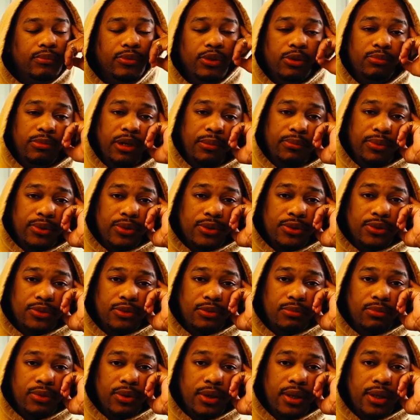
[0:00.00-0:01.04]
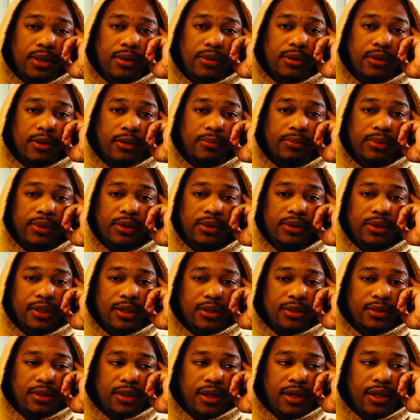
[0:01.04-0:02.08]
build my personal brand up, and
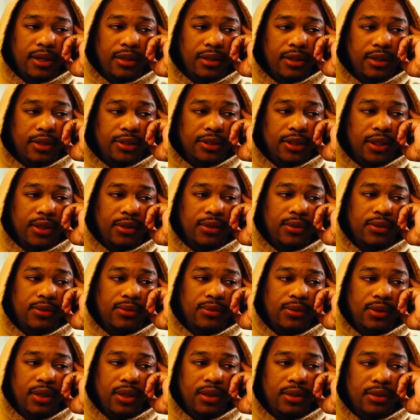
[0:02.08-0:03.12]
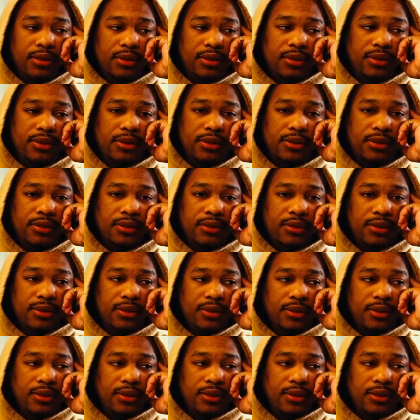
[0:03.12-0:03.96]
just like let y'all know, like, this is